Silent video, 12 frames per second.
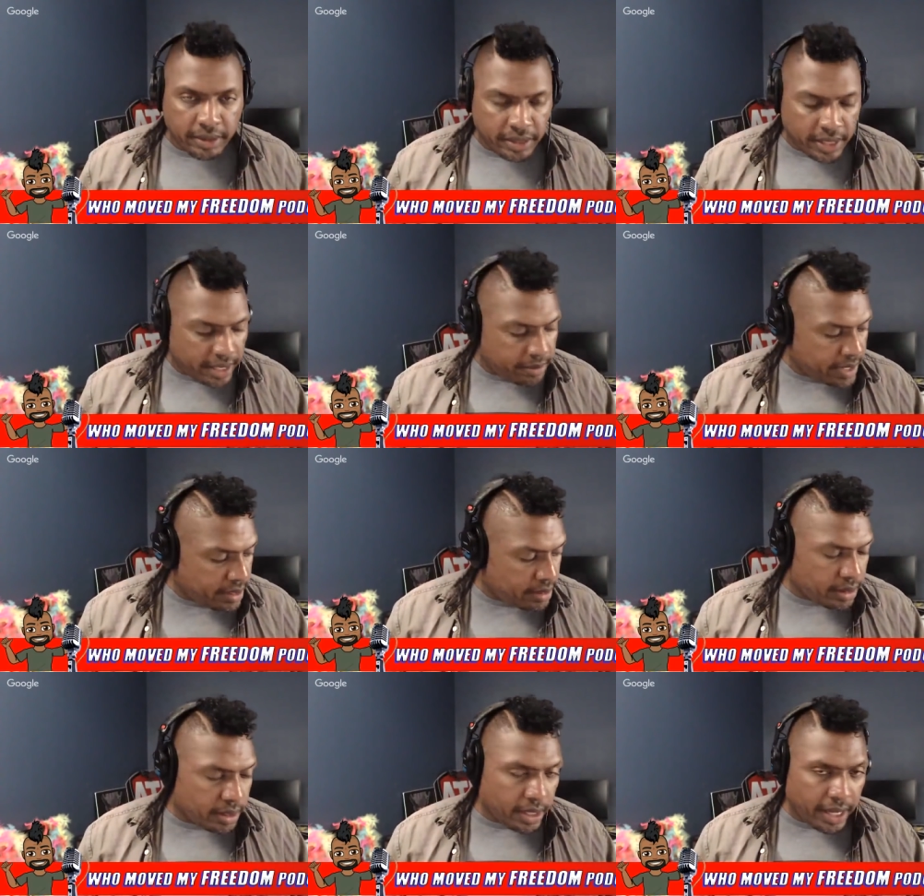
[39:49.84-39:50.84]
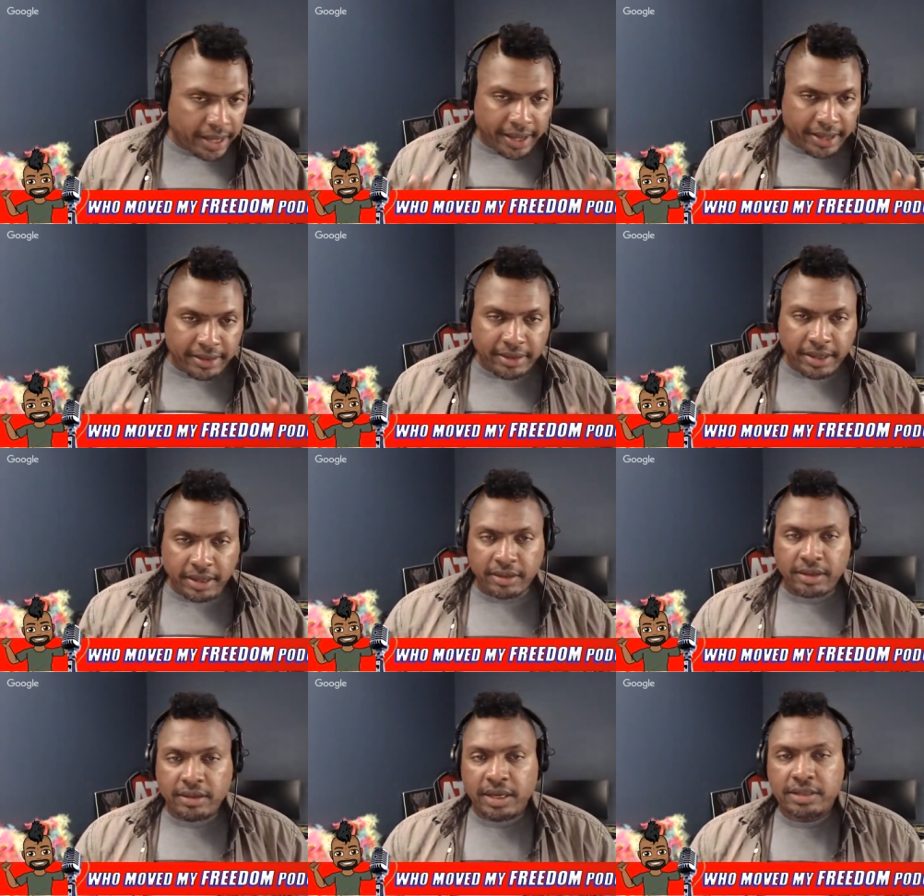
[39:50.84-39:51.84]
that man i i think
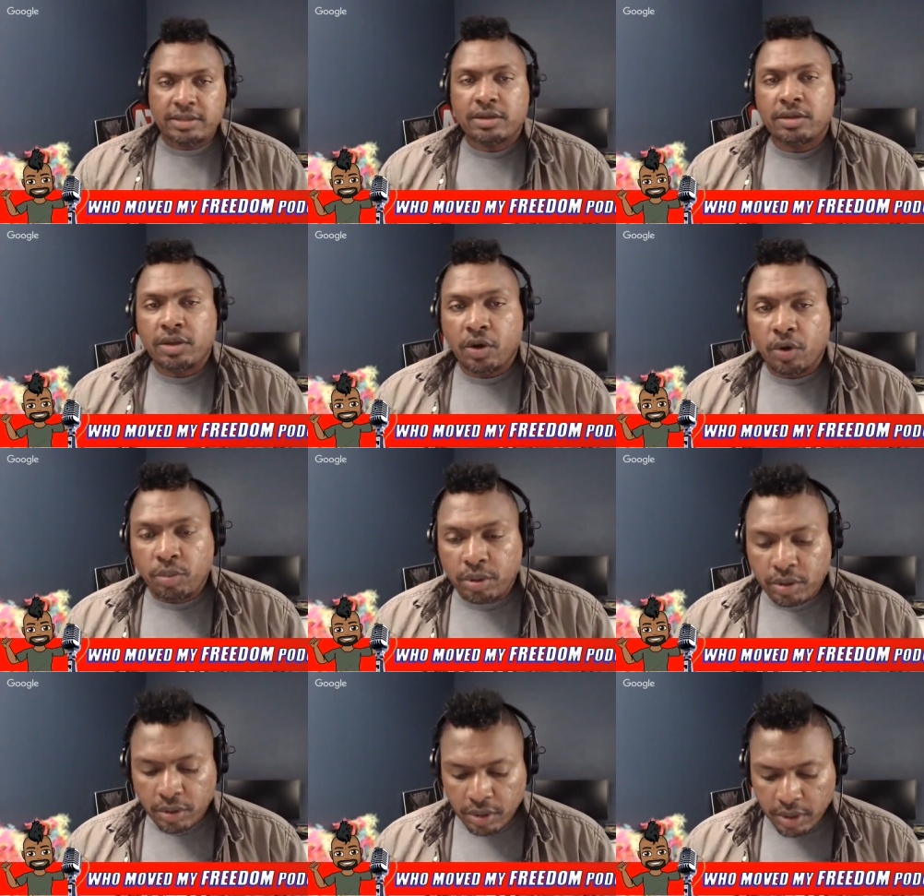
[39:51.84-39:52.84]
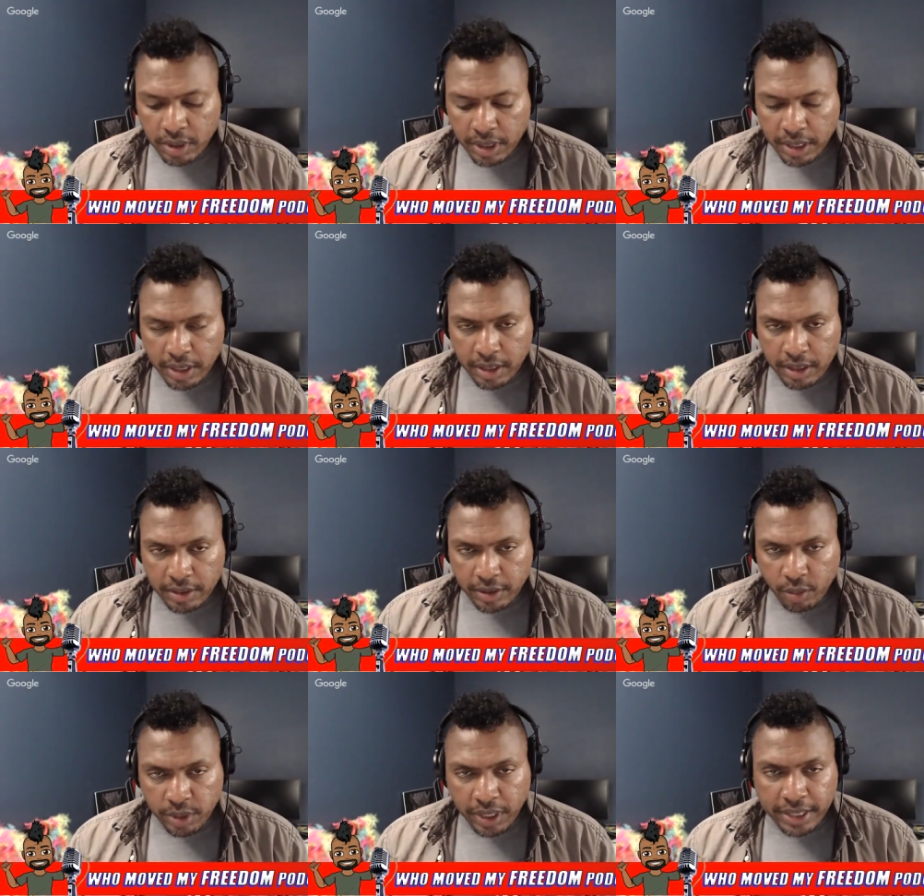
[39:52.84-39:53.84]
that that's a noble uh
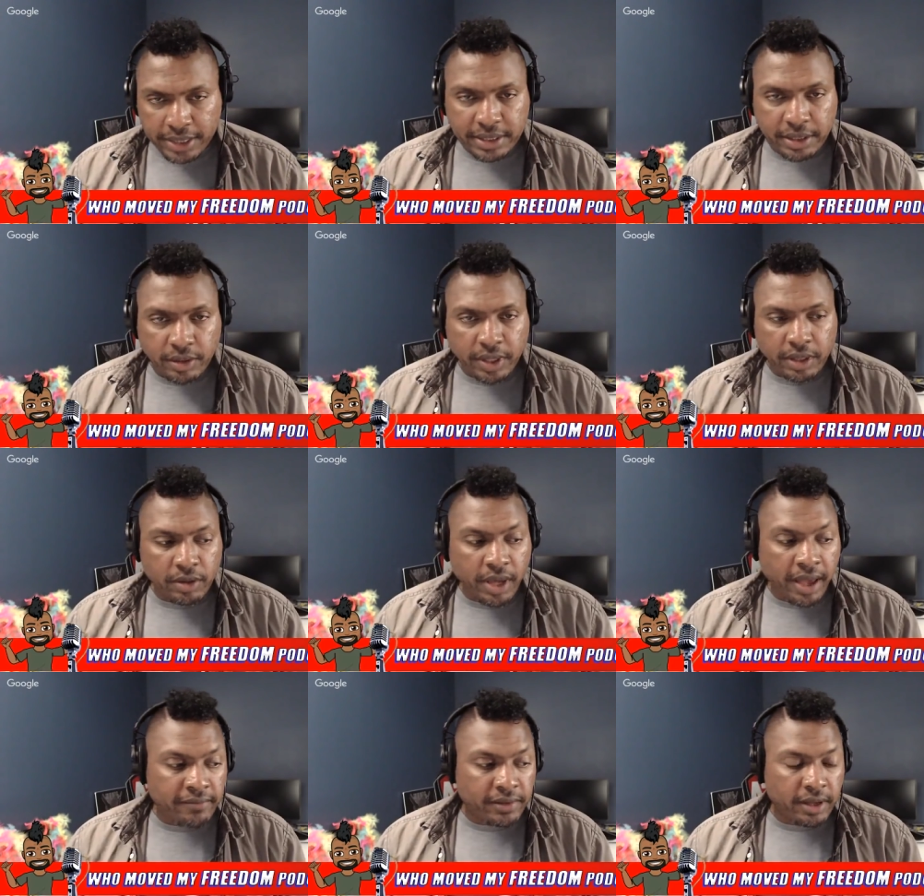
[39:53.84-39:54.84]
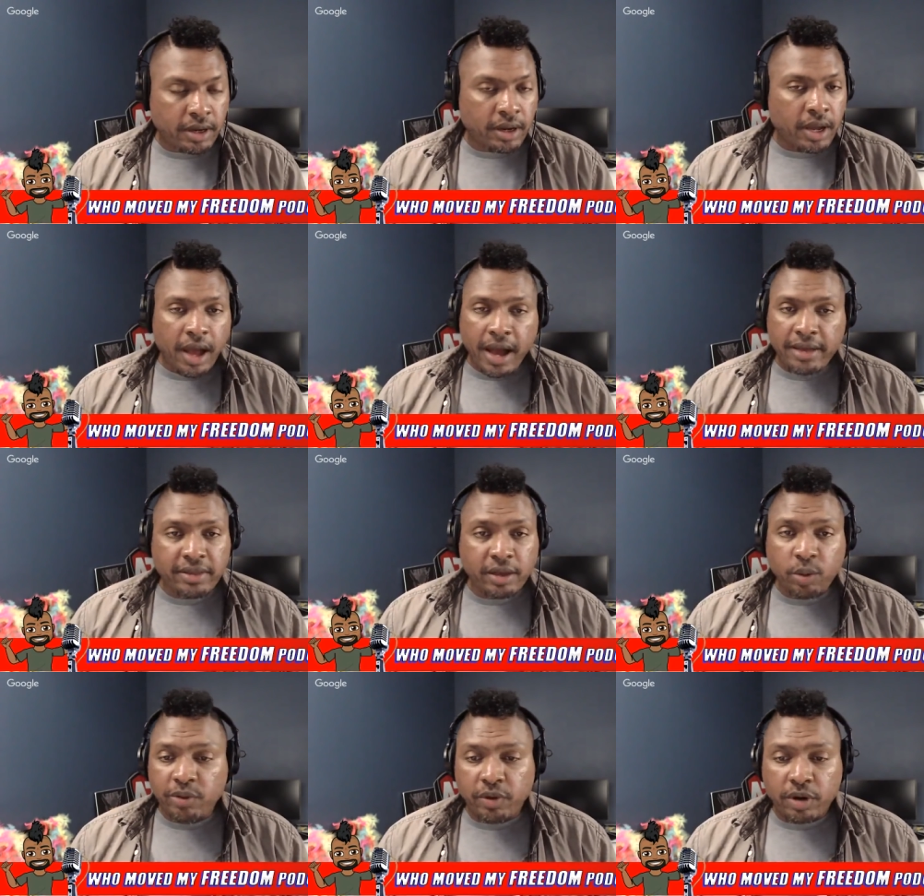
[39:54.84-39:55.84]
noble ideal that you have there i think
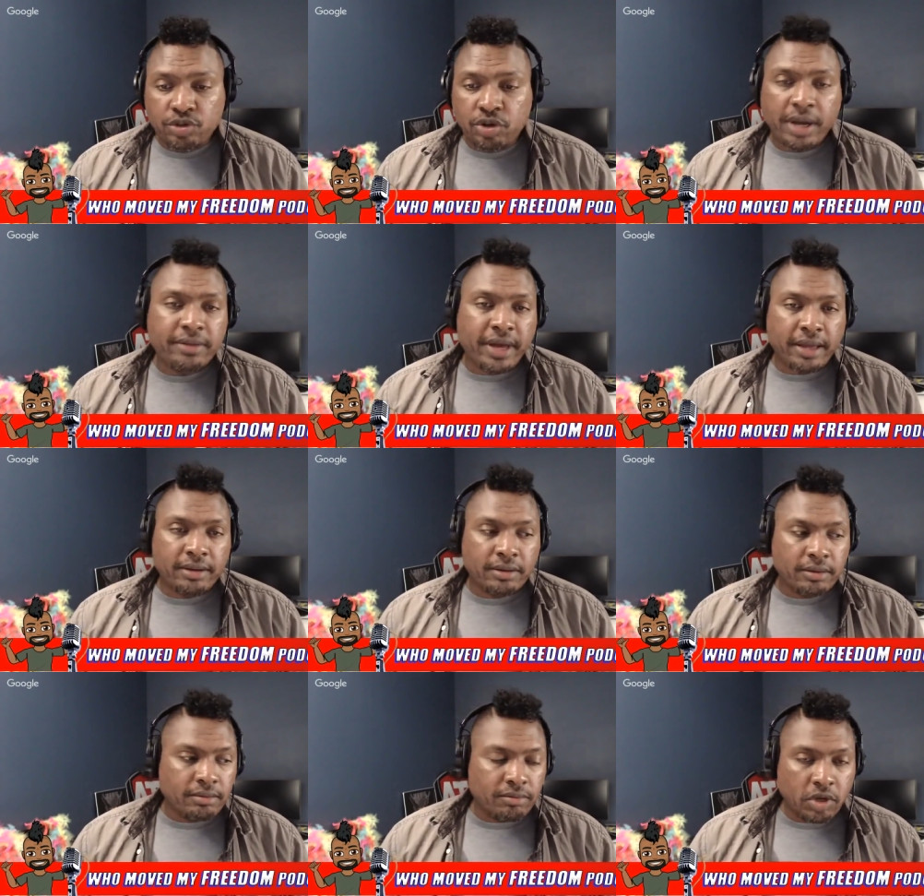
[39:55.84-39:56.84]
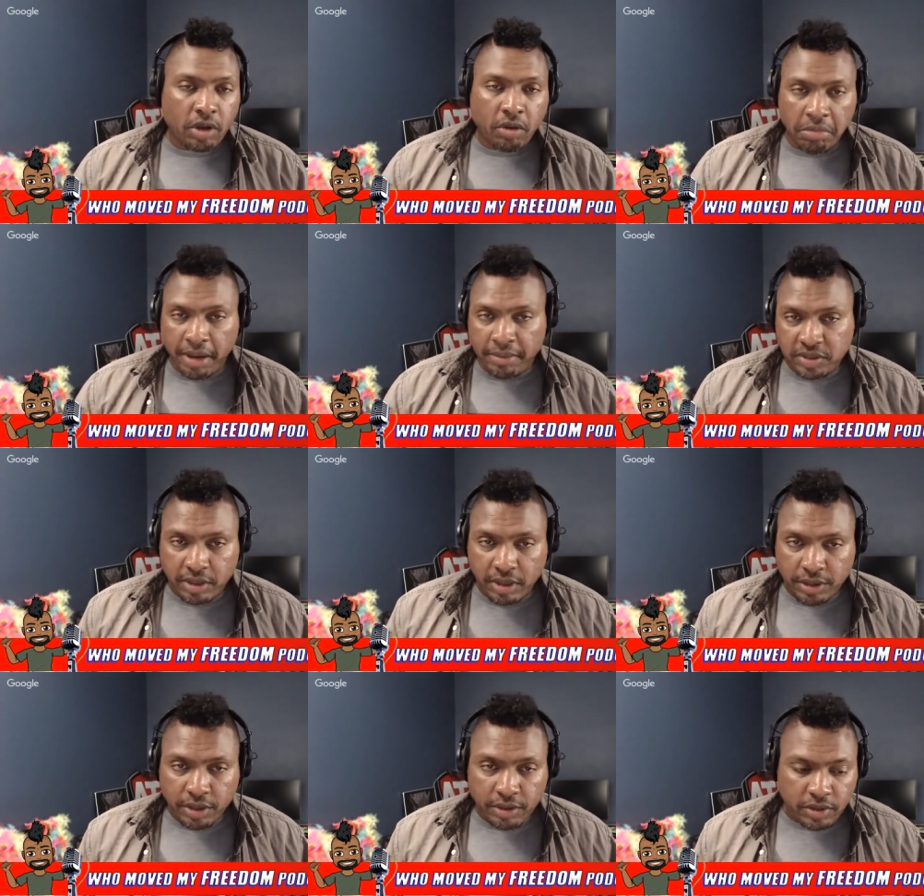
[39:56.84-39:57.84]
we've all tried that you know i'm still
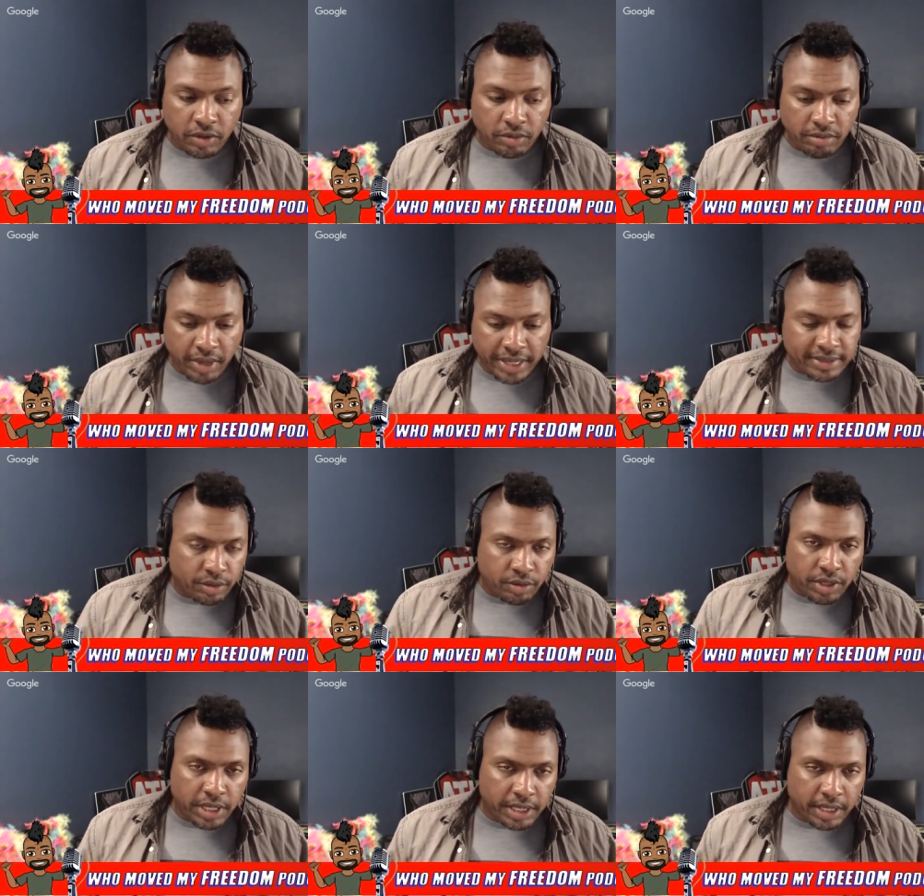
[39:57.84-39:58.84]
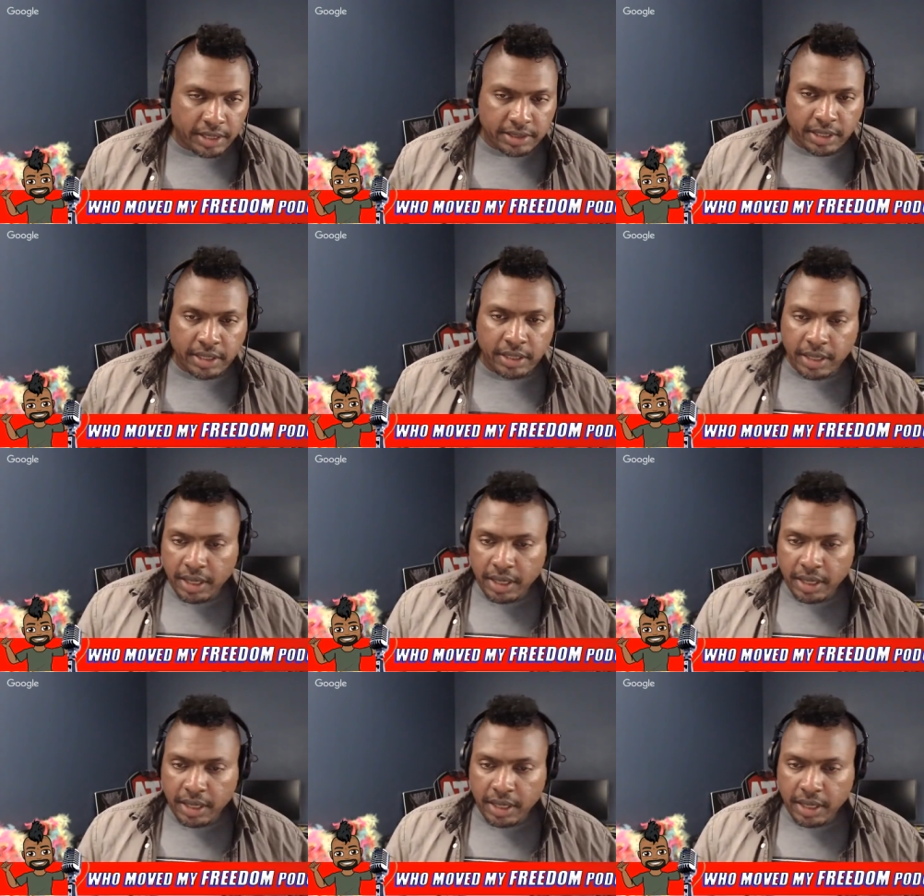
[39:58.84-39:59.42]
on youtube i still create content